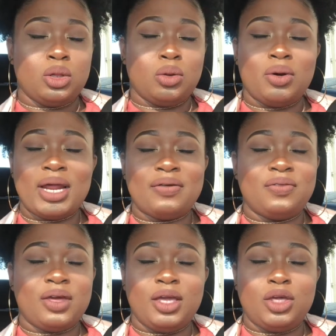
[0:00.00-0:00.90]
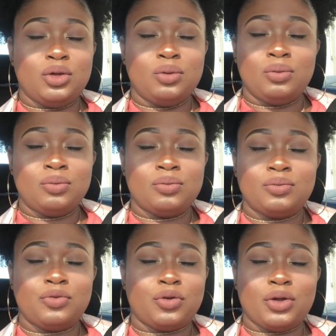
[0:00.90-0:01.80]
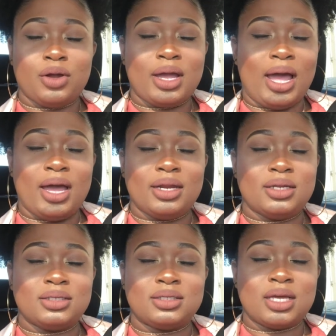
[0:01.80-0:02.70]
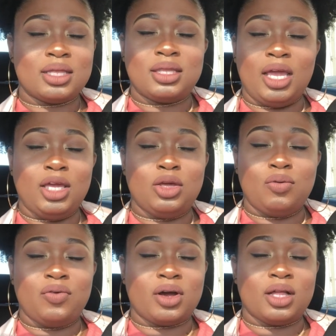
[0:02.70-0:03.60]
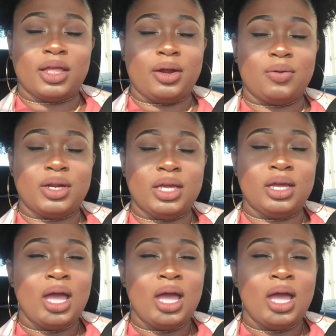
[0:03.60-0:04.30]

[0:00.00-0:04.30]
Lord, I thank you for guidance. I thank you for clarity.